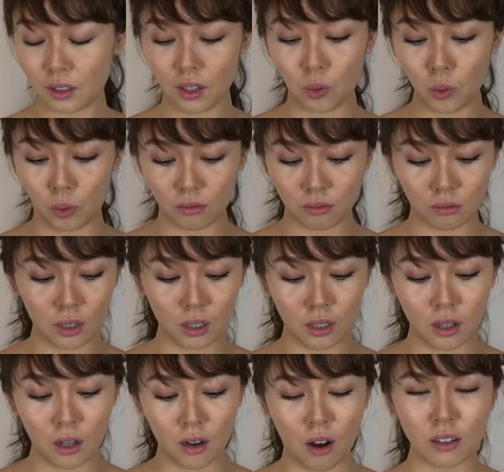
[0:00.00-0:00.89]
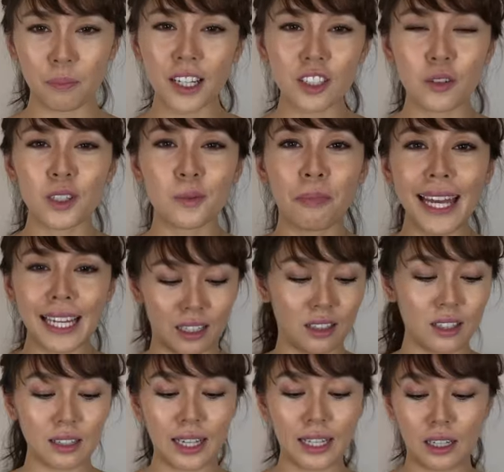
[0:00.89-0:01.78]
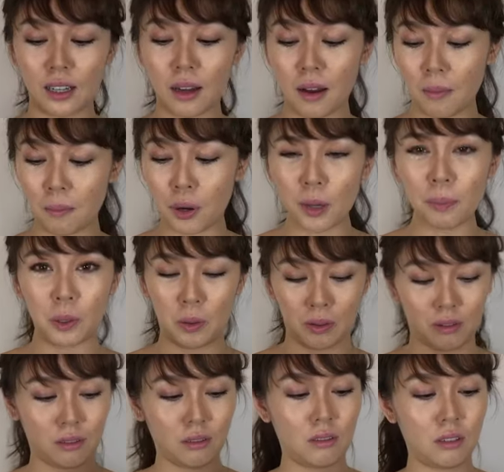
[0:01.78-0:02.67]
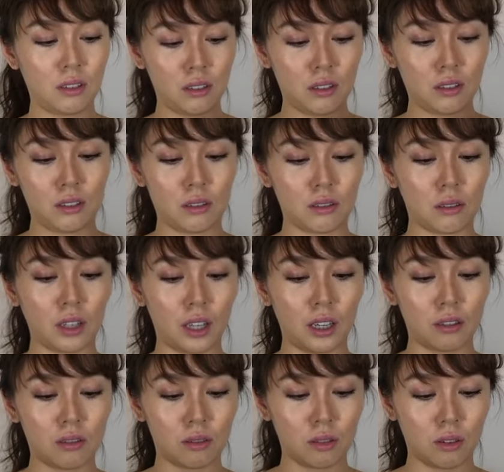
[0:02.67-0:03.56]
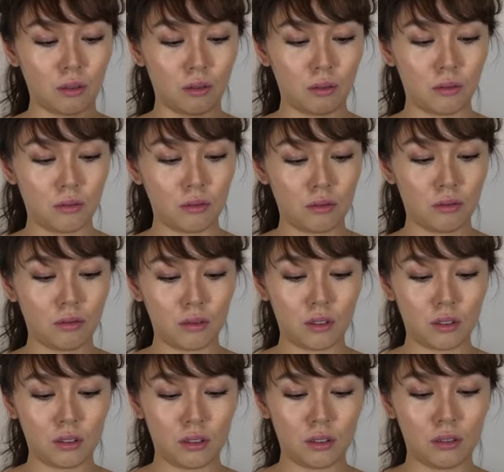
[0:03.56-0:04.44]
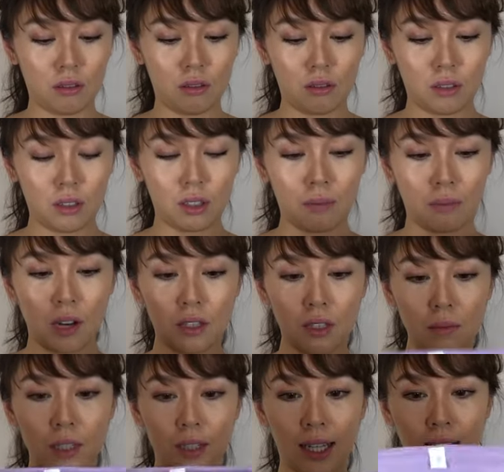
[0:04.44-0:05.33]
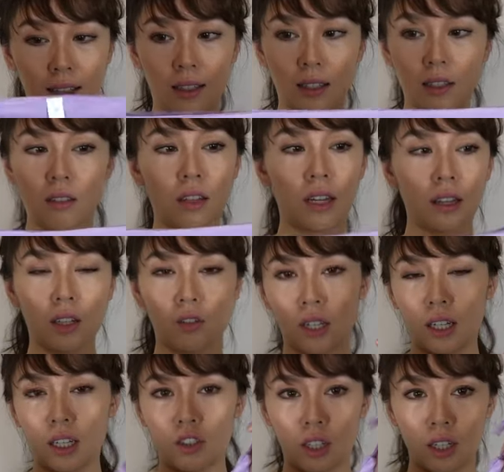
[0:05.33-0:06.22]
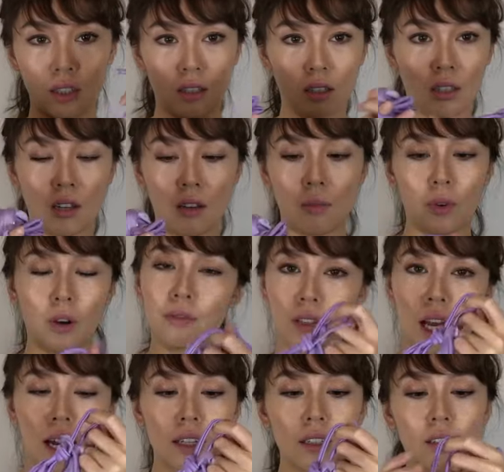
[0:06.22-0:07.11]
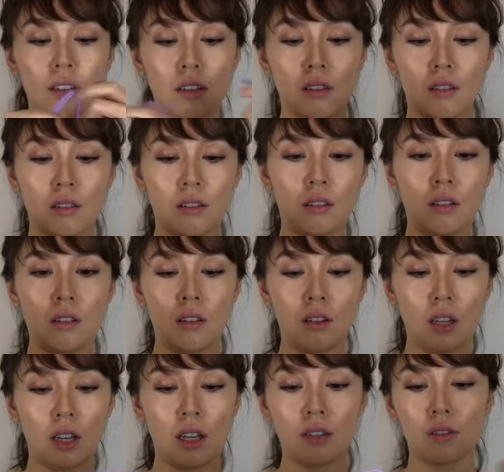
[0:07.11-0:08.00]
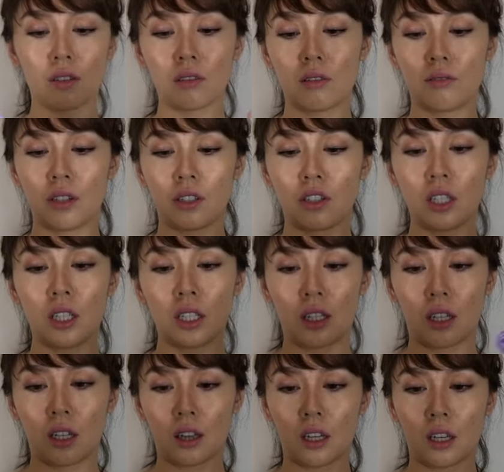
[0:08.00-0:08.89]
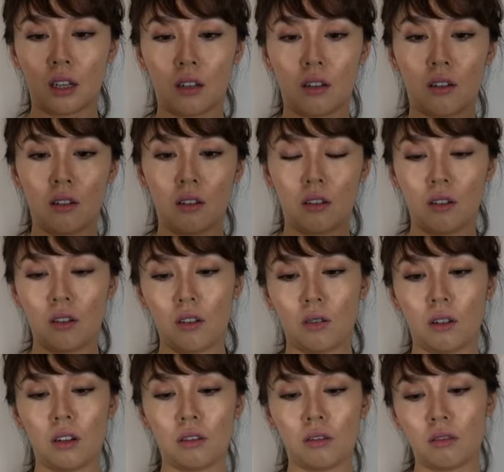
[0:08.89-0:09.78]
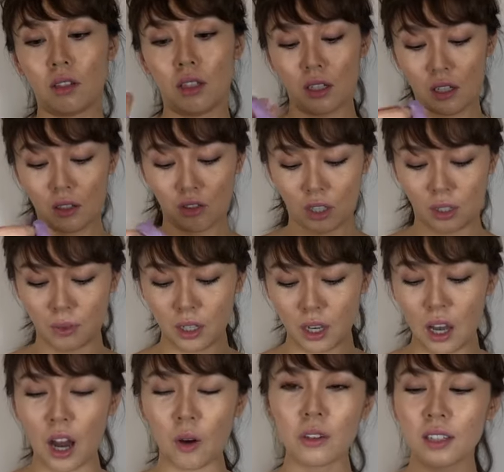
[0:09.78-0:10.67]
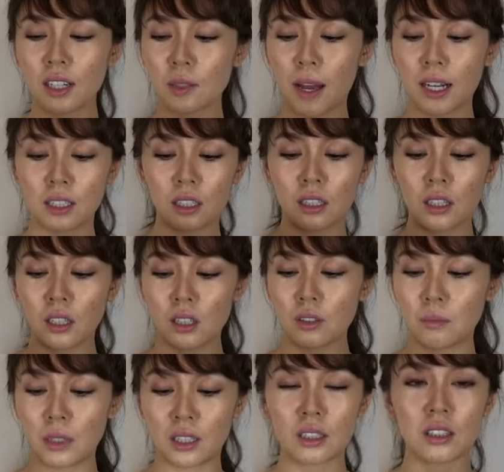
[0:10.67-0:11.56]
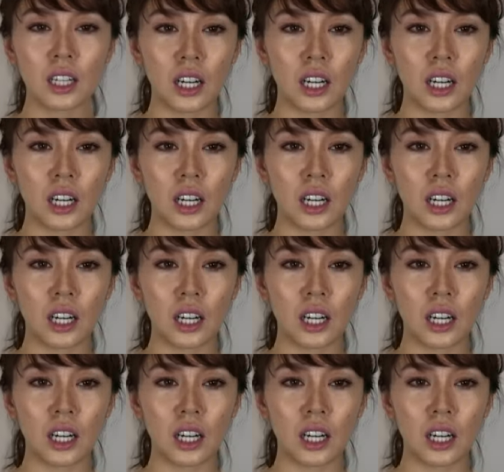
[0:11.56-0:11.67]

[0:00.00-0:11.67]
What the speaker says: Ooh, on the picture it was pink. This is like purple. Okay, so the bottom is like this. I think you can adjust both sides. And it's also very cheeky, I think. Well, it is cheeky, but I wasn't expecting to be this